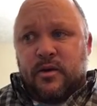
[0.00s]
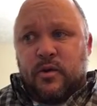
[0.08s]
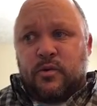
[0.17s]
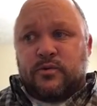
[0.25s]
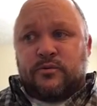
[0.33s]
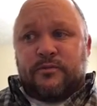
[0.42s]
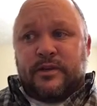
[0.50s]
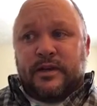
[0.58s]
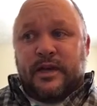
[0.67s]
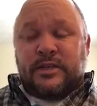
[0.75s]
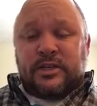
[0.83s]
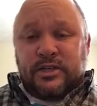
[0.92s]
whose
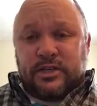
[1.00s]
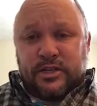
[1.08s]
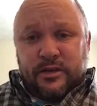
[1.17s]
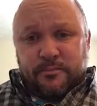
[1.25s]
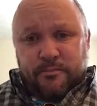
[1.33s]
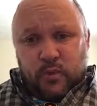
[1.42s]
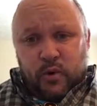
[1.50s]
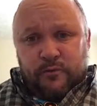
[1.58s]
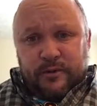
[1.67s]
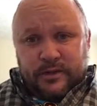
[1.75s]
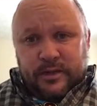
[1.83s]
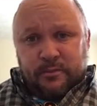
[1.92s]
relationship more
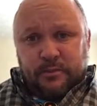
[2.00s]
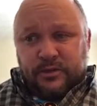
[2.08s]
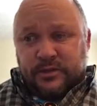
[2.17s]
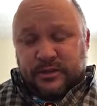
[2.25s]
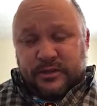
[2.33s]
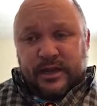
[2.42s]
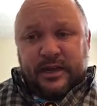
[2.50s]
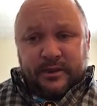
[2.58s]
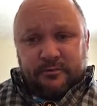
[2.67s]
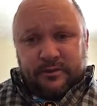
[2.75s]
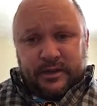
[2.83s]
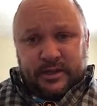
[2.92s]
resembles a
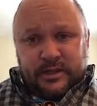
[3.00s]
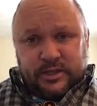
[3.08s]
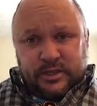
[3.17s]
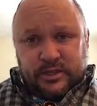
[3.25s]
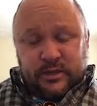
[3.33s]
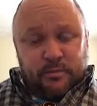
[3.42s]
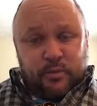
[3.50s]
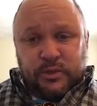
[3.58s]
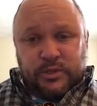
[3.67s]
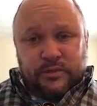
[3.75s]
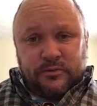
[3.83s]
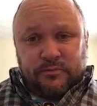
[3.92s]
second relationship,
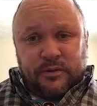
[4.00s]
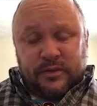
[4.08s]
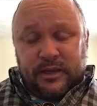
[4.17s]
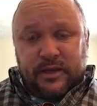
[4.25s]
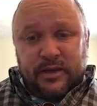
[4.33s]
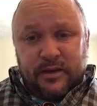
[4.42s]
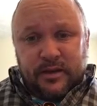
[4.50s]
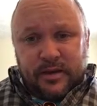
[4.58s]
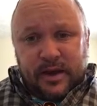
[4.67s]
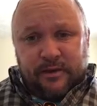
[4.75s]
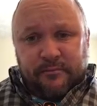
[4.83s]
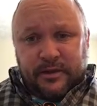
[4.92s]
which is really
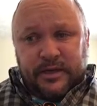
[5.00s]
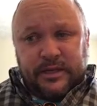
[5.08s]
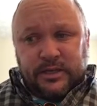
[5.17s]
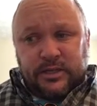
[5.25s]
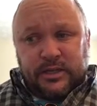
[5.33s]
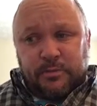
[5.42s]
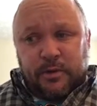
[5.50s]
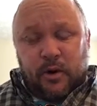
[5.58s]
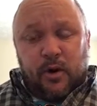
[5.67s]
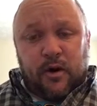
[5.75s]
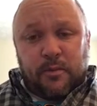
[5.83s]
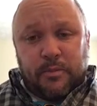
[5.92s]
not relationship at
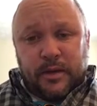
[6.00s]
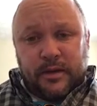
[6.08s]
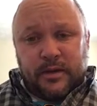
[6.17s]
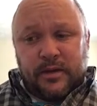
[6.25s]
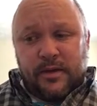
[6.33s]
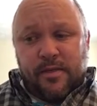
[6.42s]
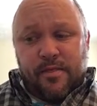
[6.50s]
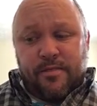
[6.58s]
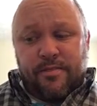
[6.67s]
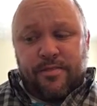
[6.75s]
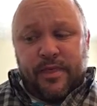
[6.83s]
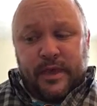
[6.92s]
all, but
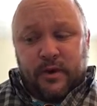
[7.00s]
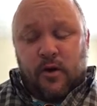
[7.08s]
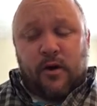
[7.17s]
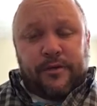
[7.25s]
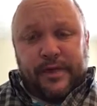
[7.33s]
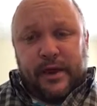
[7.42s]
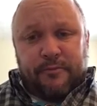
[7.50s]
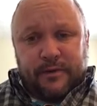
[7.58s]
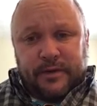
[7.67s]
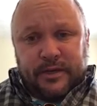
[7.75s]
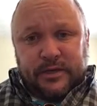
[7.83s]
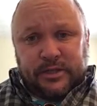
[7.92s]
they call that
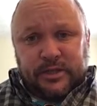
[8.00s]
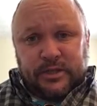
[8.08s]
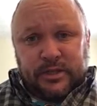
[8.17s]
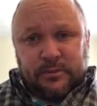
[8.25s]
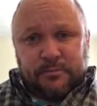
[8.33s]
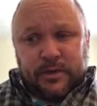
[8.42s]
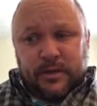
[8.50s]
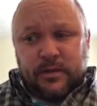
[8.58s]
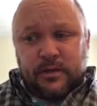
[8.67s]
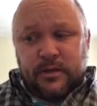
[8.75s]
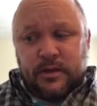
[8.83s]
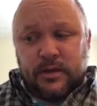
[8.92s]
relationship.
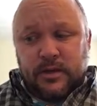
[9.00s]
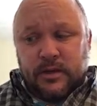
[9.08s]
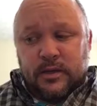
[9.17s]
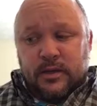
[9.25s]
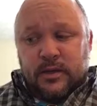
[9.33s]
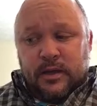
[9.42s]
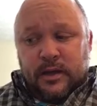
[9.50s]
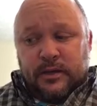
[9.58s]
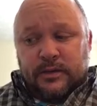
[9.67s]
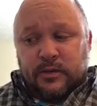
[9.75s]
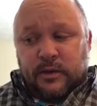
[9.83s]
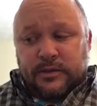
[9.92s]

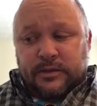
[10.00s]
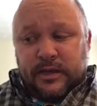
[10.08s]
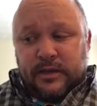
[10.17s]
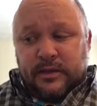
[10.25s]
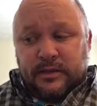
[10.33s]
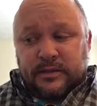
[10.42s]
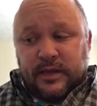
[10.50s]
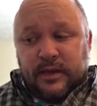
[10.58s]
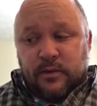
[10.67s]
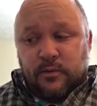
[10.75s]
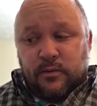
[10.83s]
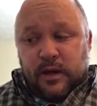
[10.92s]
And so I'll say this, I
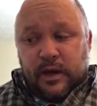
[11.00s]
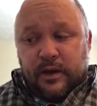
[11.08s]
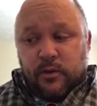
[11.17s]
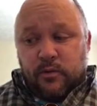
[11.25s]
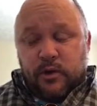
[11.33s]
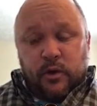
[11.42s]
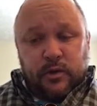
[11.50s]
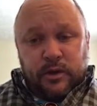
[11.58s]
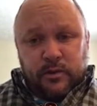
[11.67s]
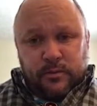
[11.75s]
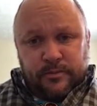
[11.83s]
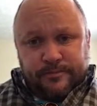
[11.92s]
don't know
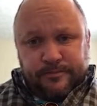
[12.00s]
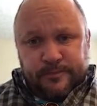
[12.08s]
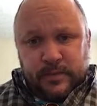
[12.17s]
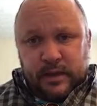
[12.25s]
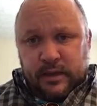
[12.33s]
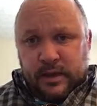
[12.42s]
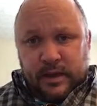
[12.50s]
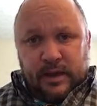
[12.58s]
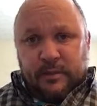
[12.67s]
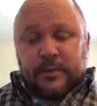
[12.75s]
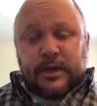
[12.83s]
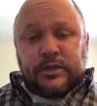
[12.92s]
you, and
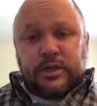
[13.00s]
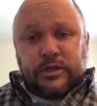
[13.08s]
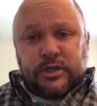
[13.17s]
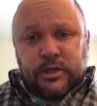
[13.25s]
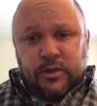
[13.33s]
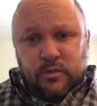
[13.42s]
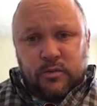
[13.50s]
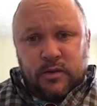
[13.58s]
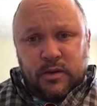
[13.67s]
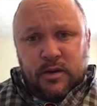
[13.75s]
I'm not judging you,